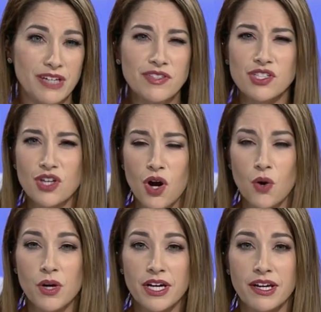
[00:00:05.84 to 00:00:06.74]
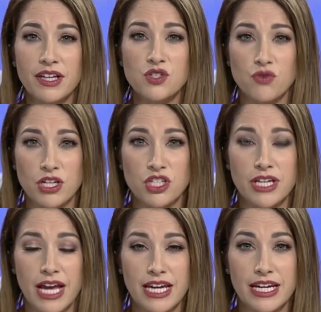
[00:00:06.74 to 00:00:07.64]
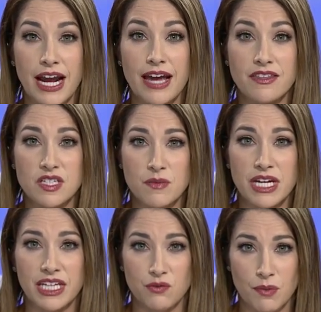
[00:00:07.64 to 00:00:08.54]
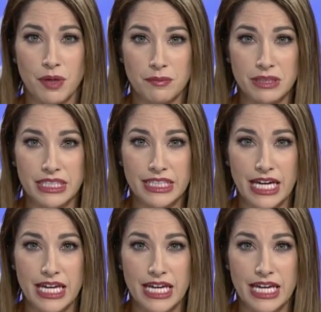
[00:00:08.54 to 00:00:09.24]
but even so, it's drenching Haiti and the Dominican Republic.